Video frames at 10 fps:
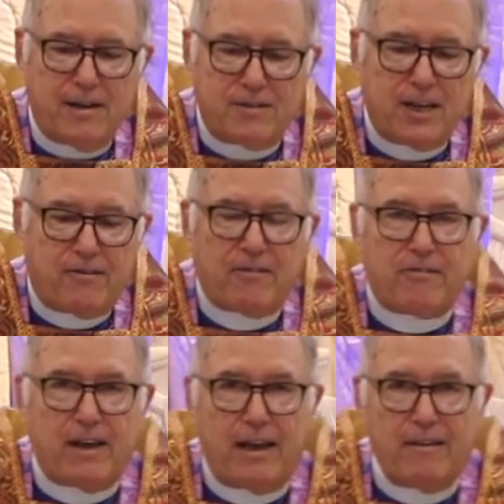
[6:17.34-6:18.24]
Jesus
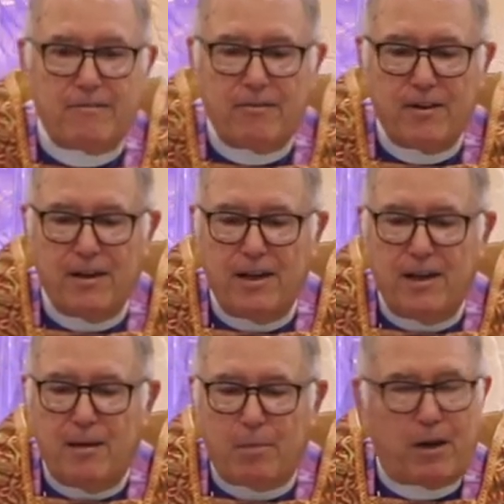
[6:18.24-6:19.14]
says,
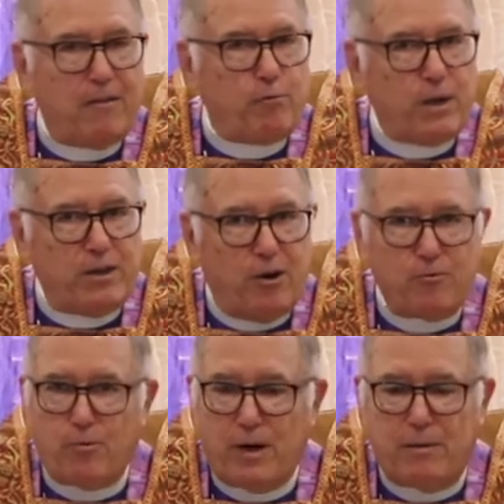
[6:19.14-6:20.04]
because we
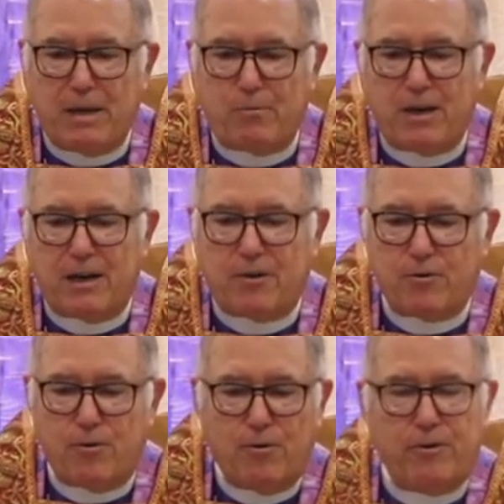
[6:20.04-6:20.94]
don't want to be
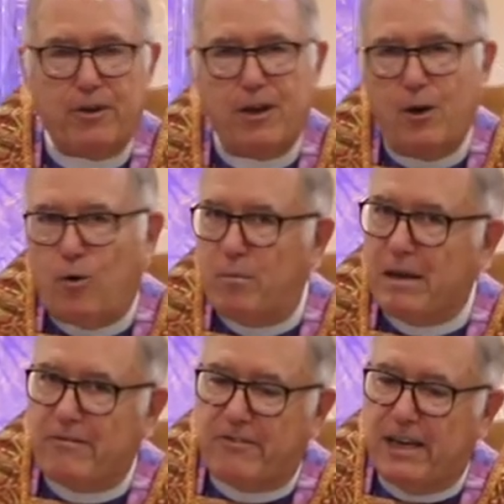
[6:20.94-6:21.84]
ridiculed or
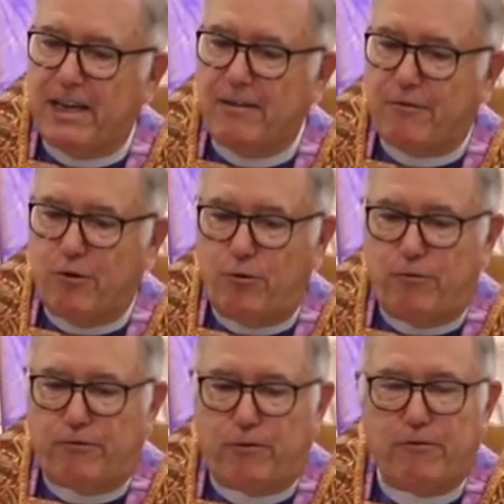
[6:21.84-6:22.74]
be seen as
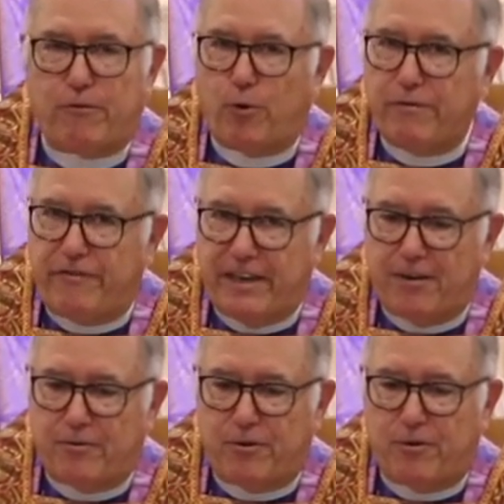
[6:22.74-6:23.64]
losers or
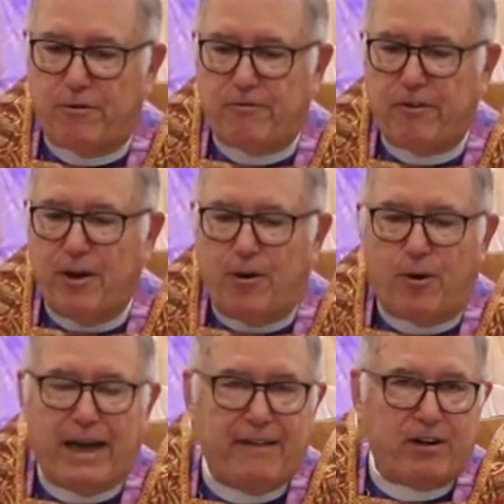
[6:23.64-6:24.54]
failures
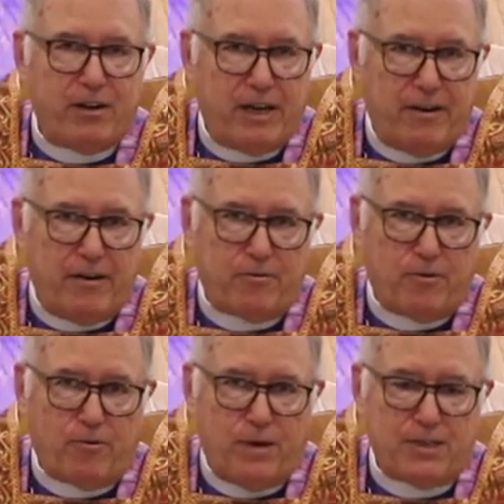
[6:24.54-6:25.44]
or have our
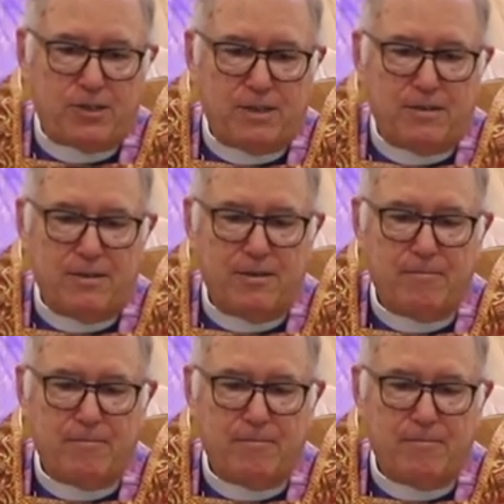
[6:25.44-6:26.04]
character questioned.